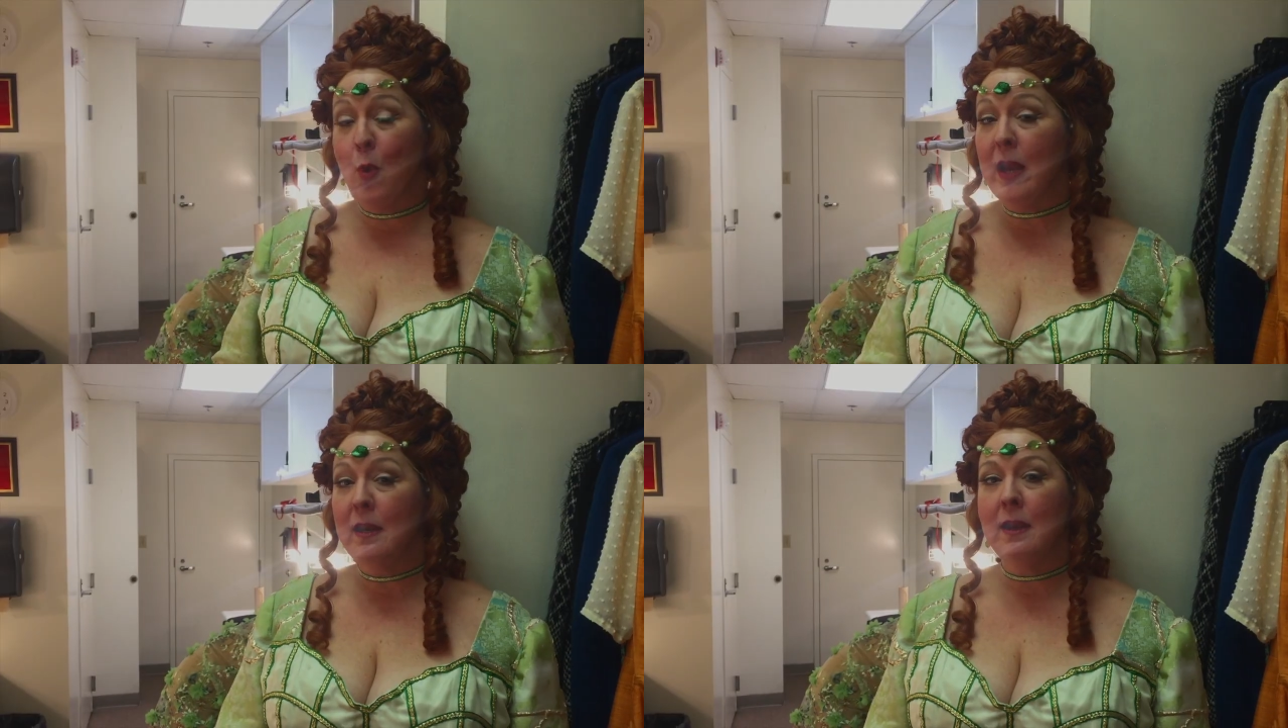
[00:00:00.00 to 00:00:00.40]

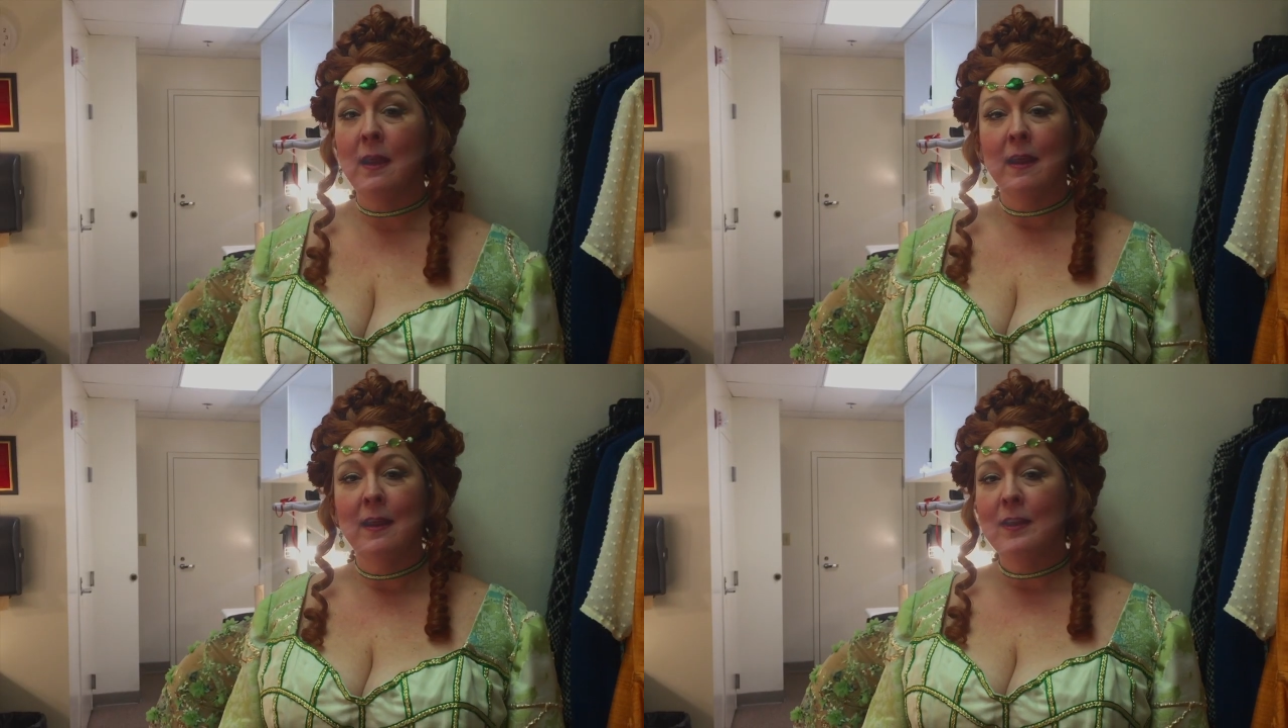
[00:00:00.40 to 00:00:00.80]
When
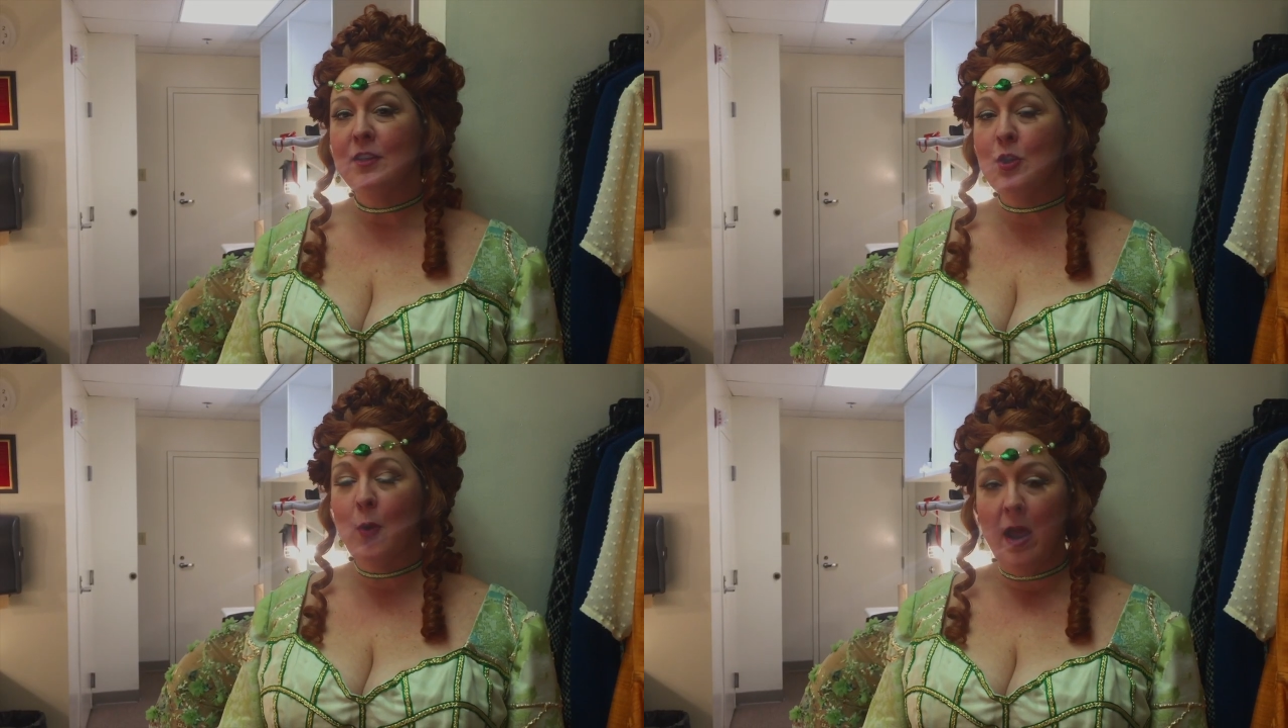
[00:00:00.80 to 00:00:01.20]

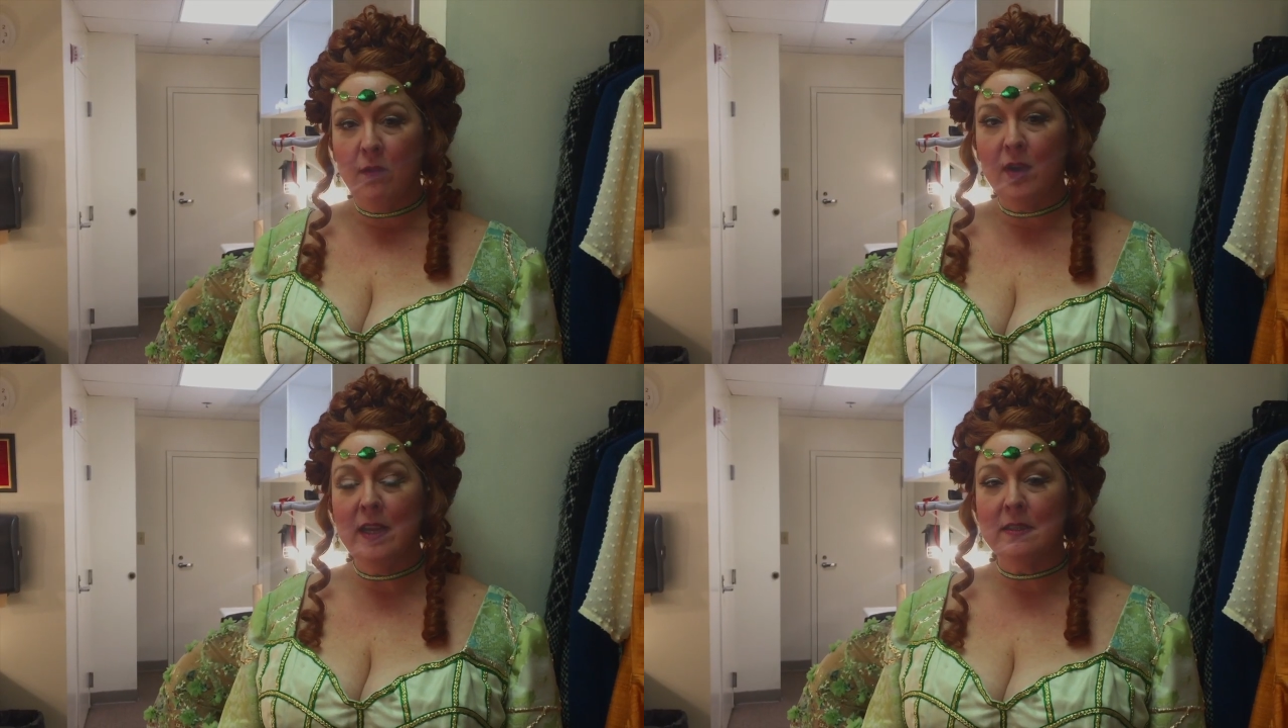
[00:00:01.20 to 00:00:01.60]
do you
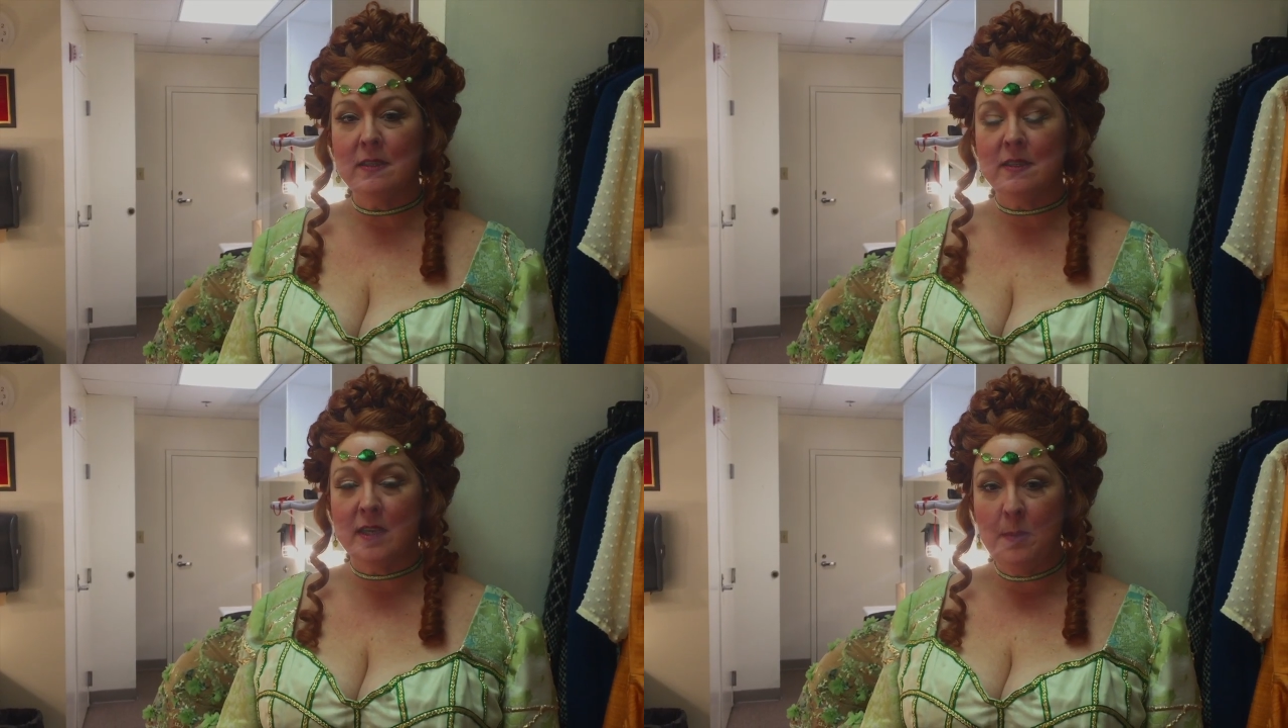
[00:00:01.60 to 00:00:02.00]
ever get to
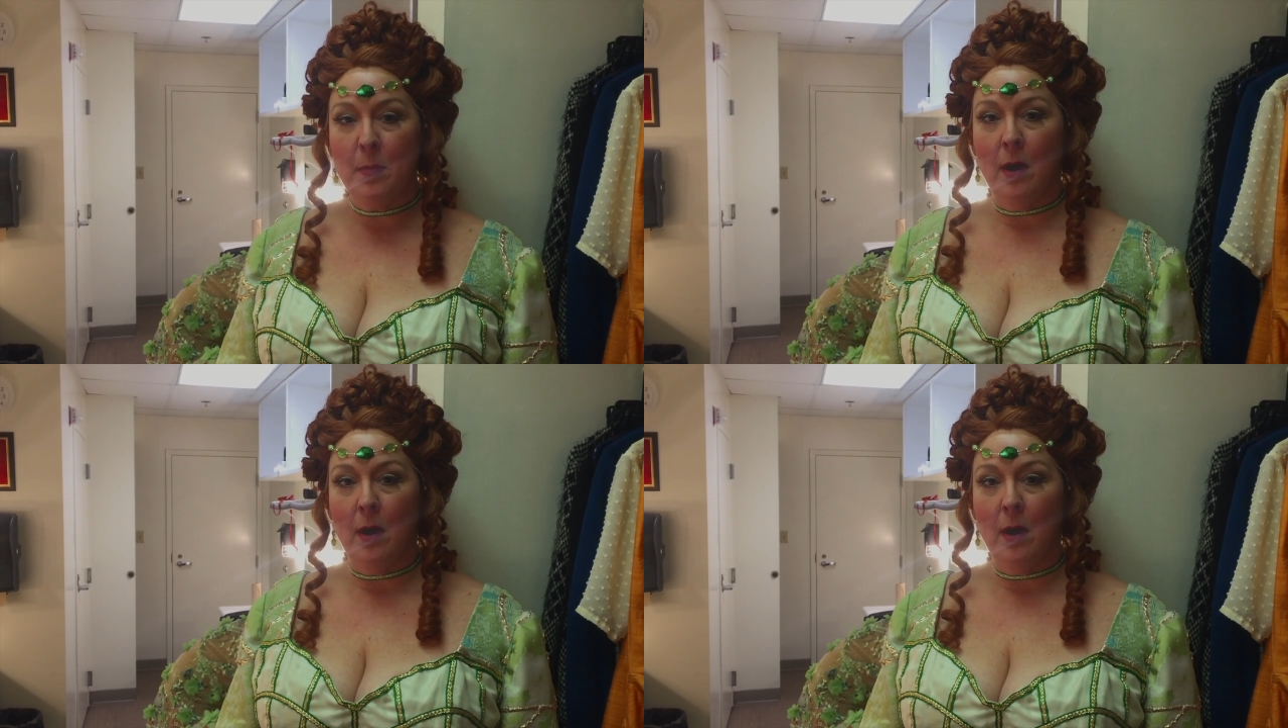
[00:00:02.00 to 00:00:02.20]
skip